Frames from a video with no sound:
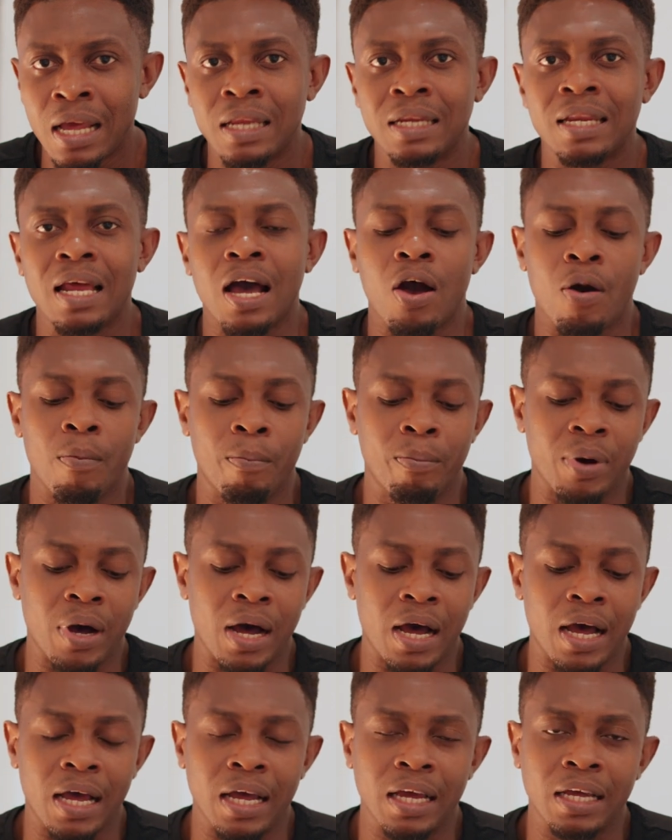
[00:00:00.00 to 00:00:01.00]
Now,
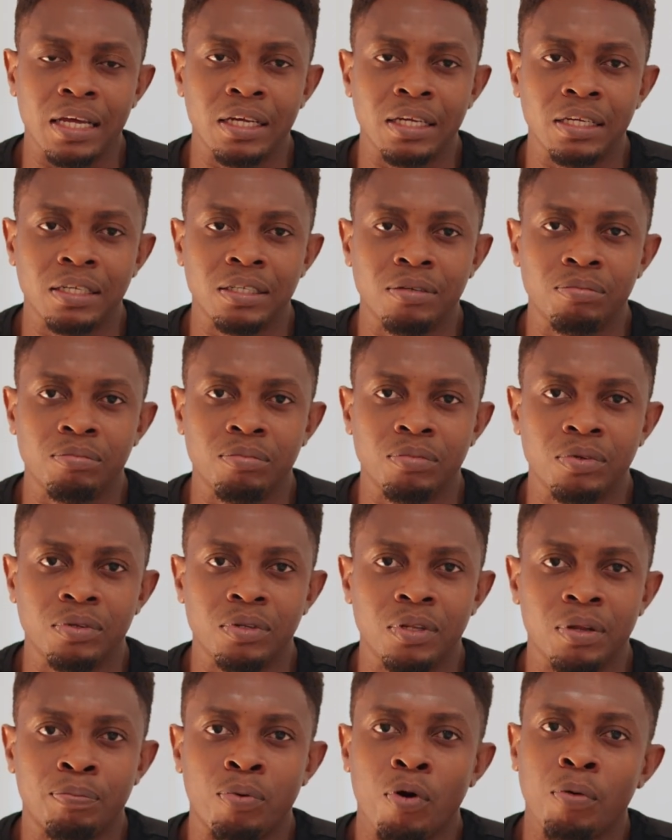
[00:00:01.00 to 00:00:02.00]
by
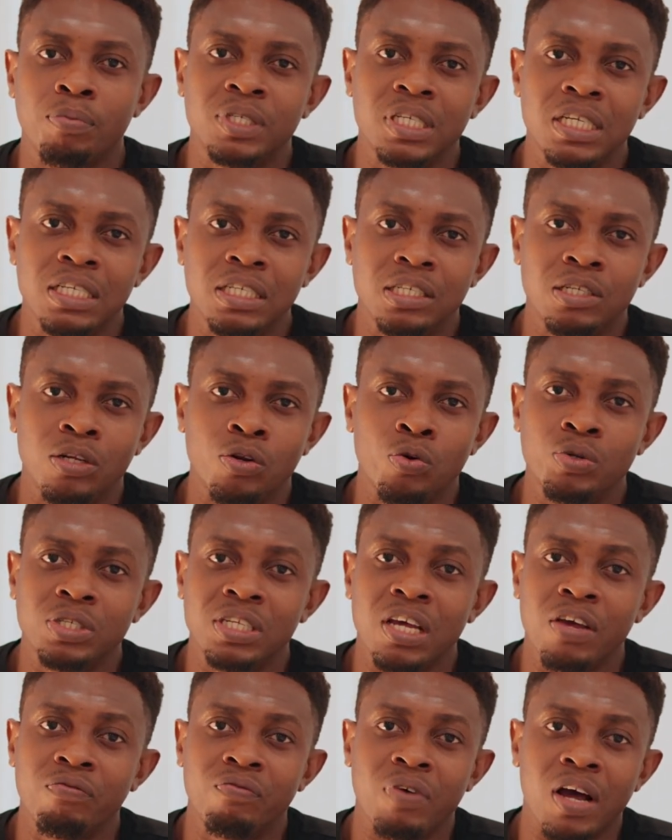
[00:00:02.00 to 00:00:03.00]
the properties
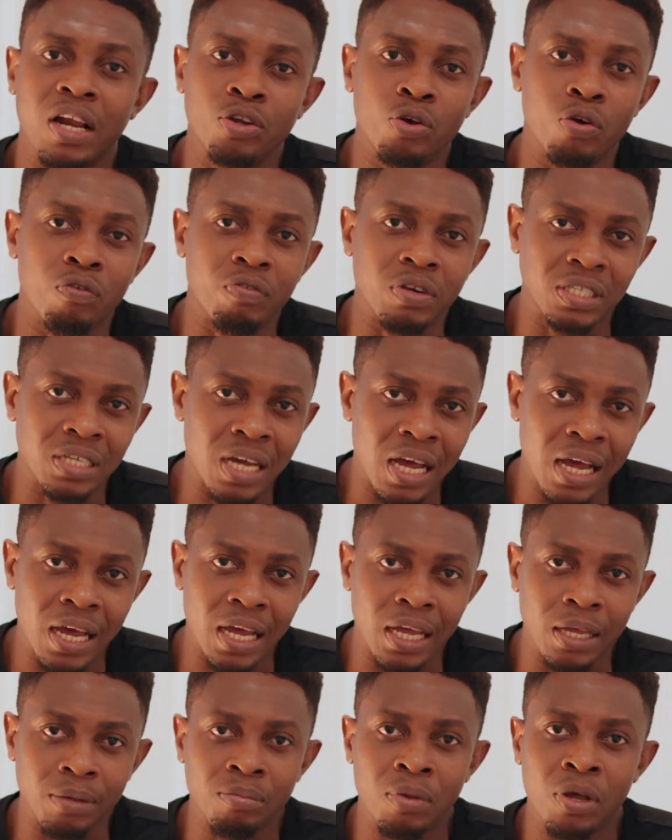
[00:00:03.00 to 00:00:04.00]
losing value over
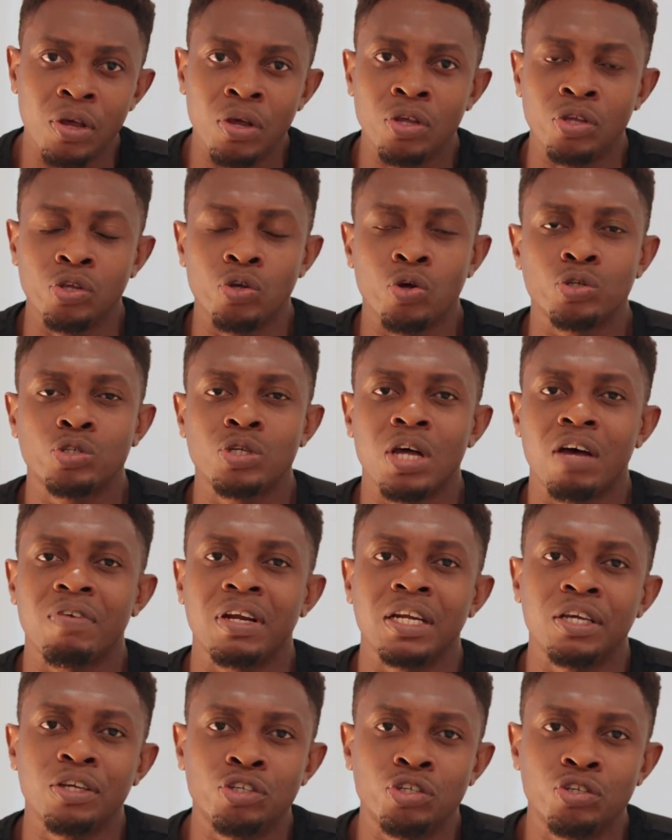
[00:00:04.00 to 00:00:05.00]
time, you also have
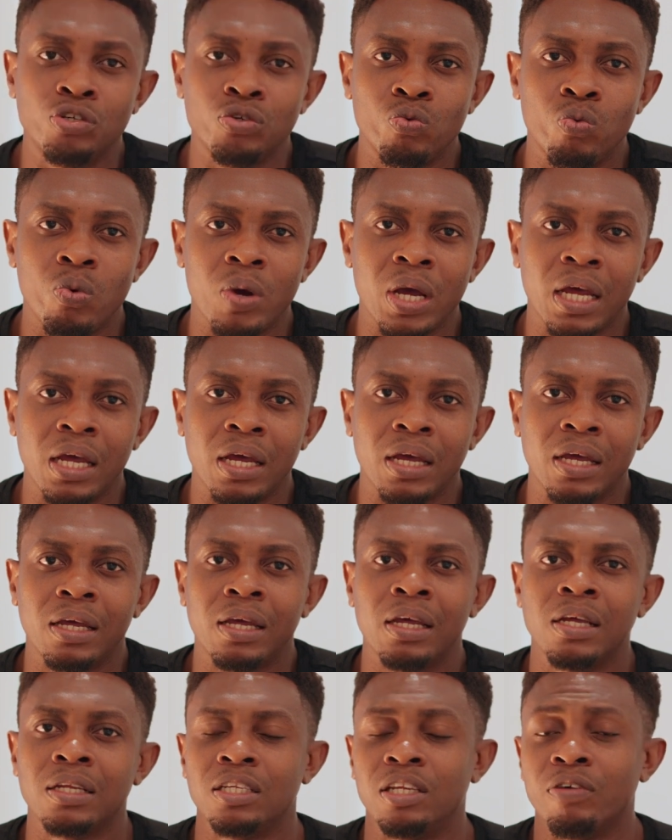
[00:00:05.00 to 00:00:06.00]
an issue where
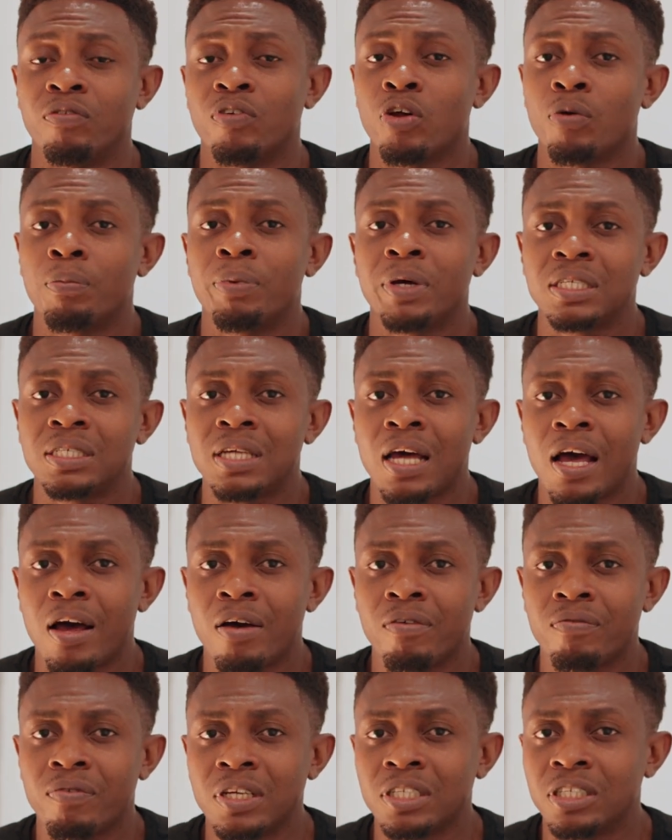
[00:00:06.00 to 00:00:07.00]
developers
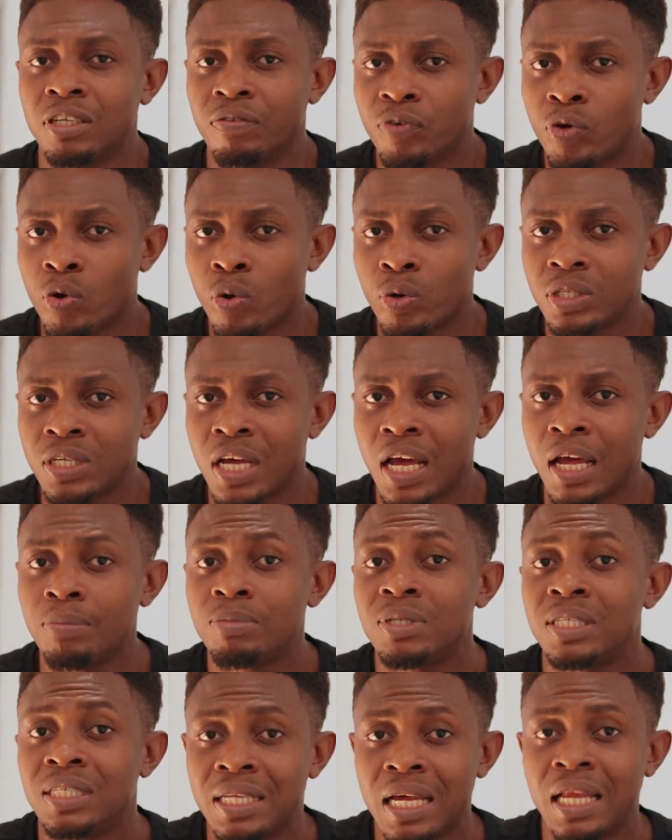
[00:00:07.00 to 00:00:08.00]
have a difficult time
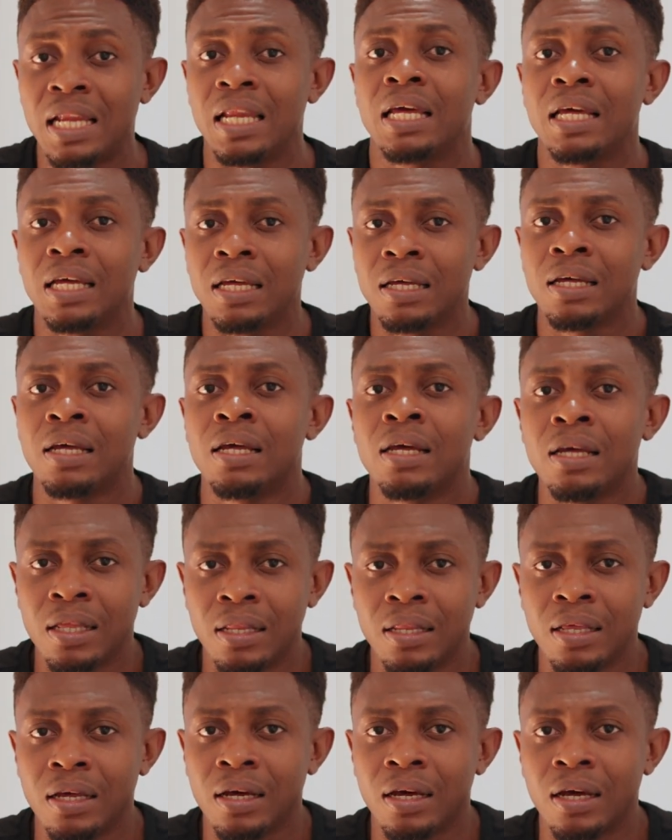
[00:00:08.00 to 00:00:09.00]
selling
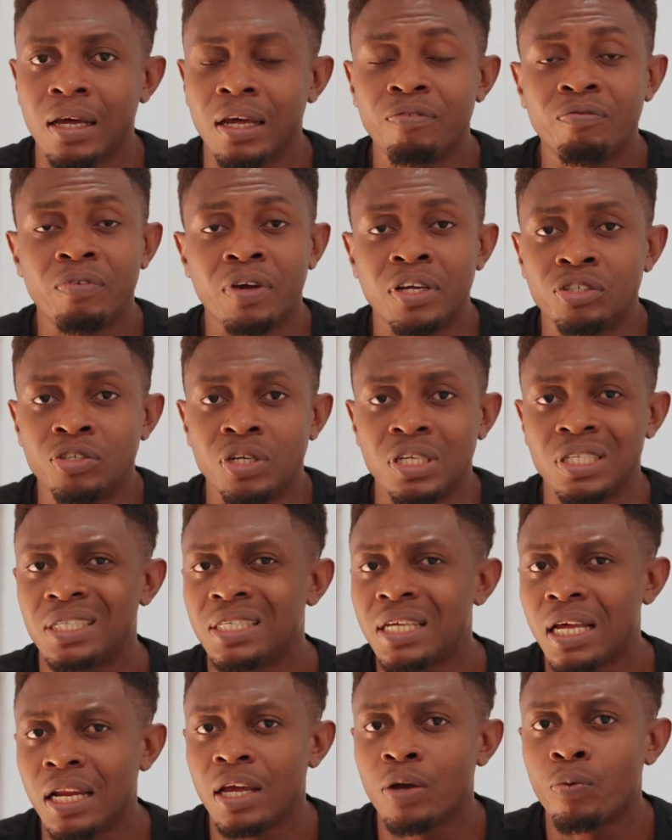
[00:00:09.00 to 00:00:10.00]
their inventory,
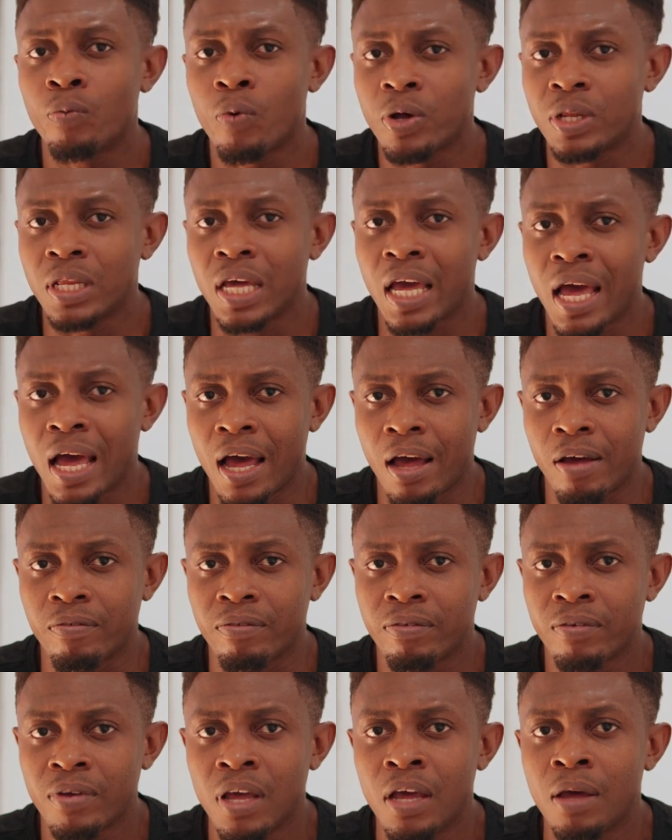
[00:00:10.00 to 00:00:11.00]
selling what they
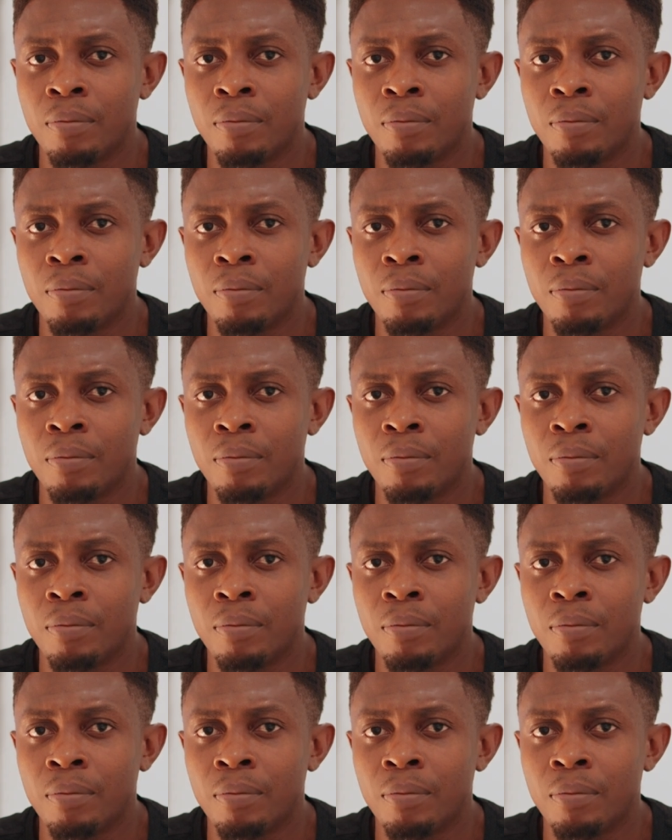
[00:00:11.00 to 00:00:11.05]
have.